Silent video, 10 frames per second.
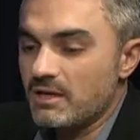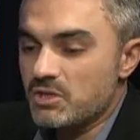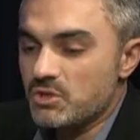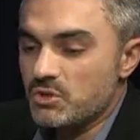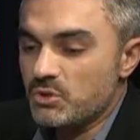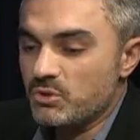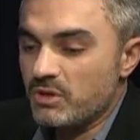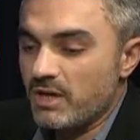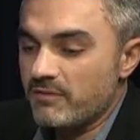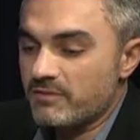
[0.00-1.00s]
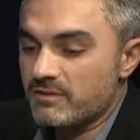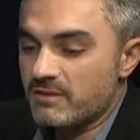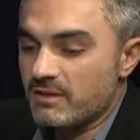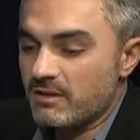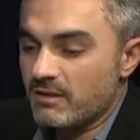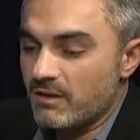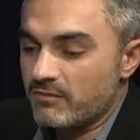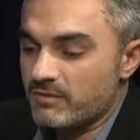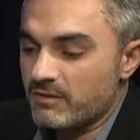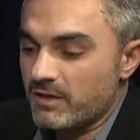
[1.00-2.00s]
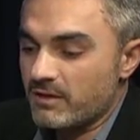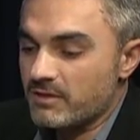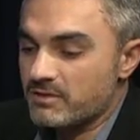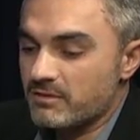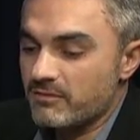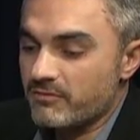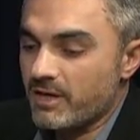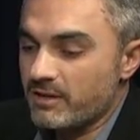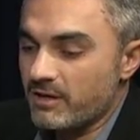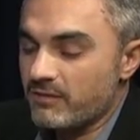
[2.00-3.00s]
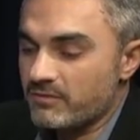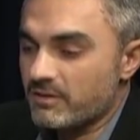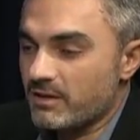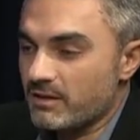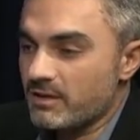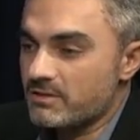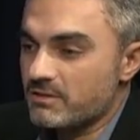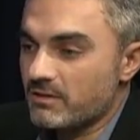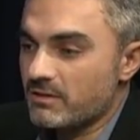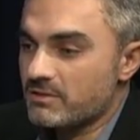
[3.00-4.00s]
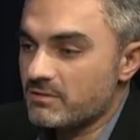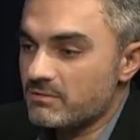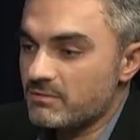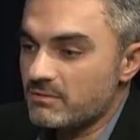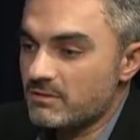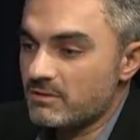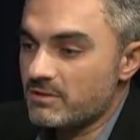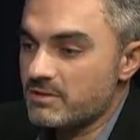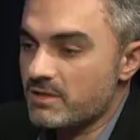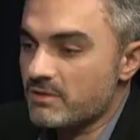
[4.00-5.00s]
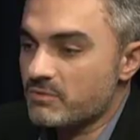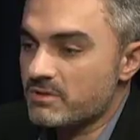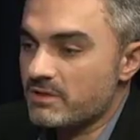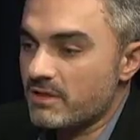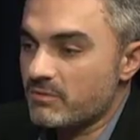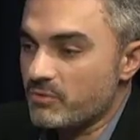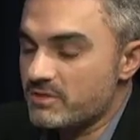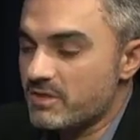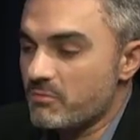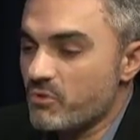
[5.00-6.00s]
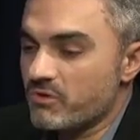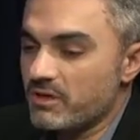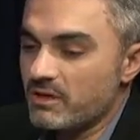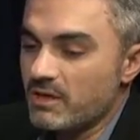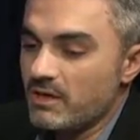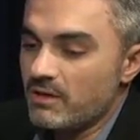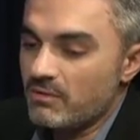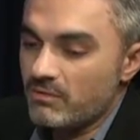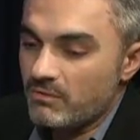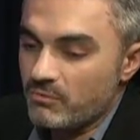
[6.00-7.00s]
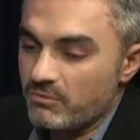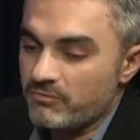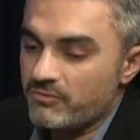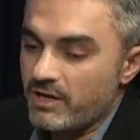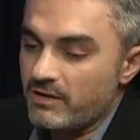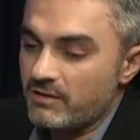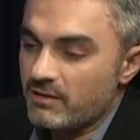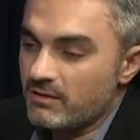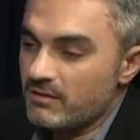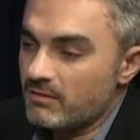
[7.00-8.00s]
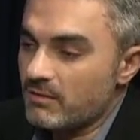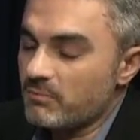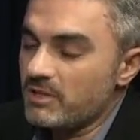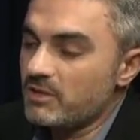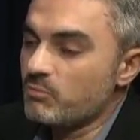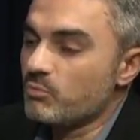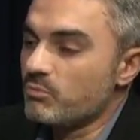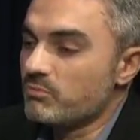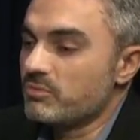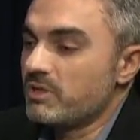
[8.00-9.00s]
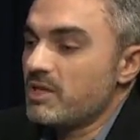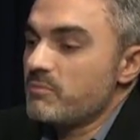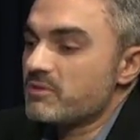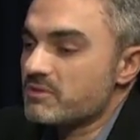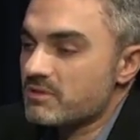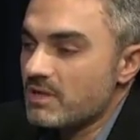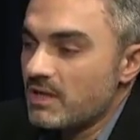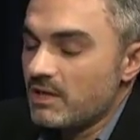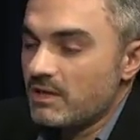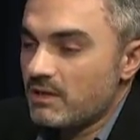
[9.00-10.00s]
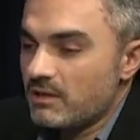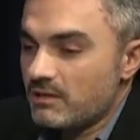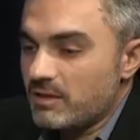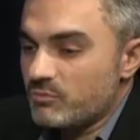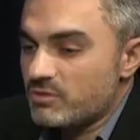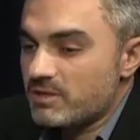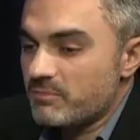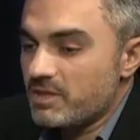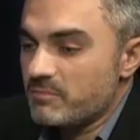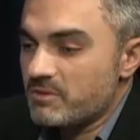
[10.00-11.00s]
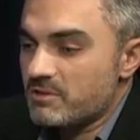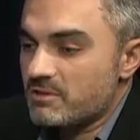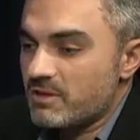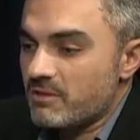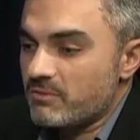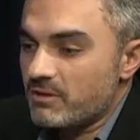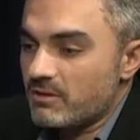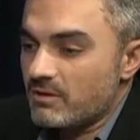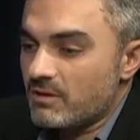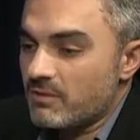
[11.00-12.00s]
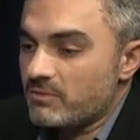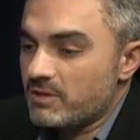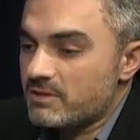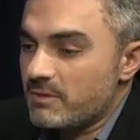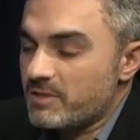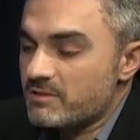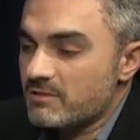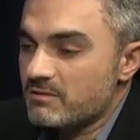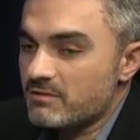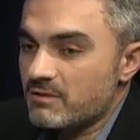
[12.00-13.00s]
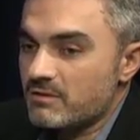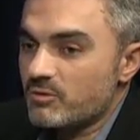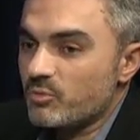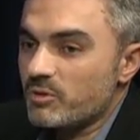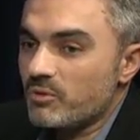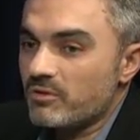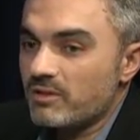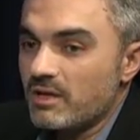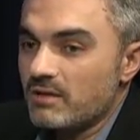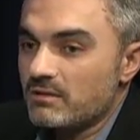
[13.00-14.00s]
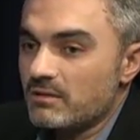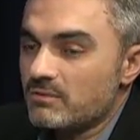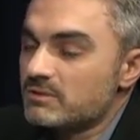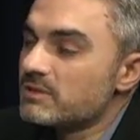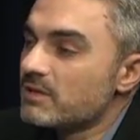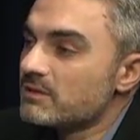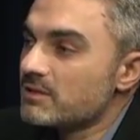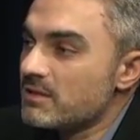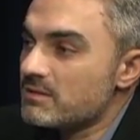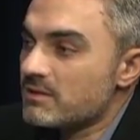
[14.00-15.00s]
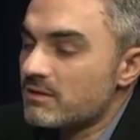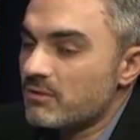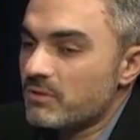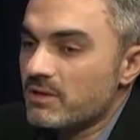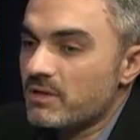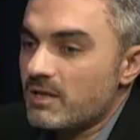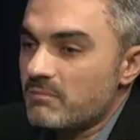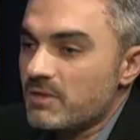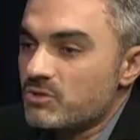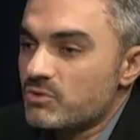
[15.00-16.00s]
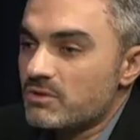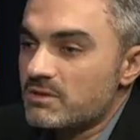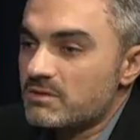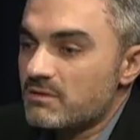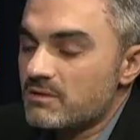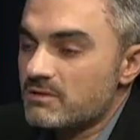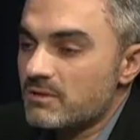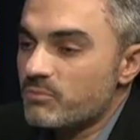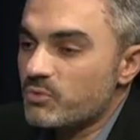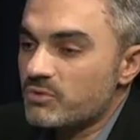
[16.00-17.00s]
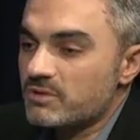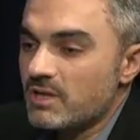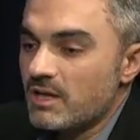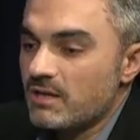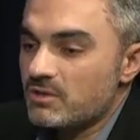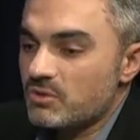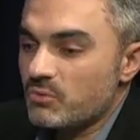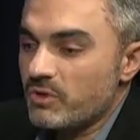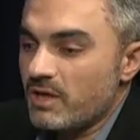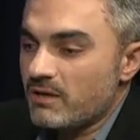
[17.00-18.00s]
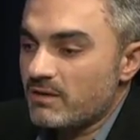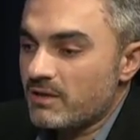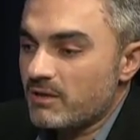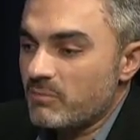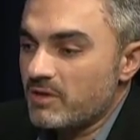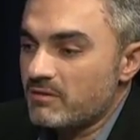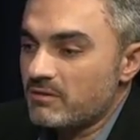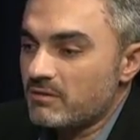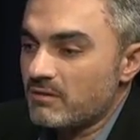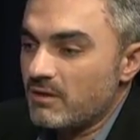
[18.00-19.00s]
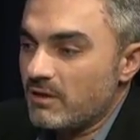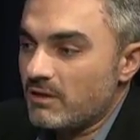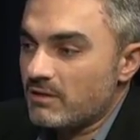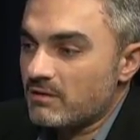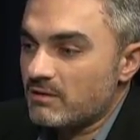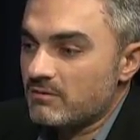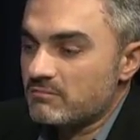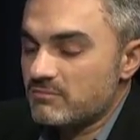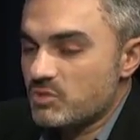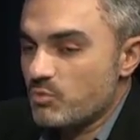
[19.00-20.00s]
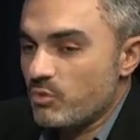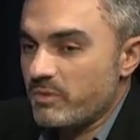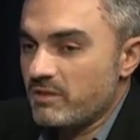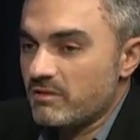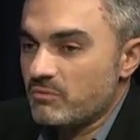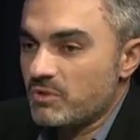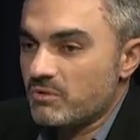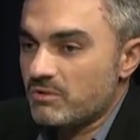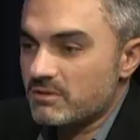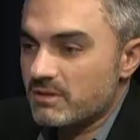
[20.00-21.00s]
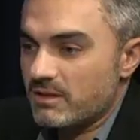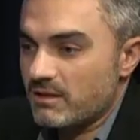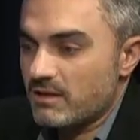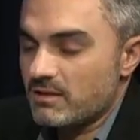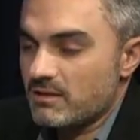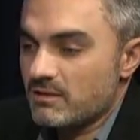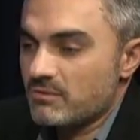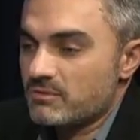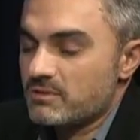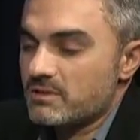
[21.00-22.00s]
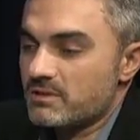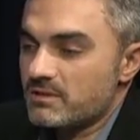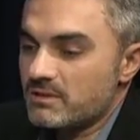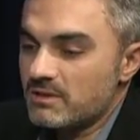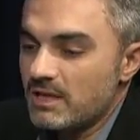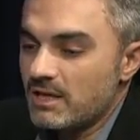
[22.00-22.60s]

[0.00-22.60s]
So after the election, the Friday after the election, the result was like Wednesday morning. On Friday, many neighbors, non-Muslim neighbors around the Islamic Center there in Plymouth, they contacted us and they want to come and show us their support. So we had like a meeting, like a small meeting. We call it like a halaqa or circle.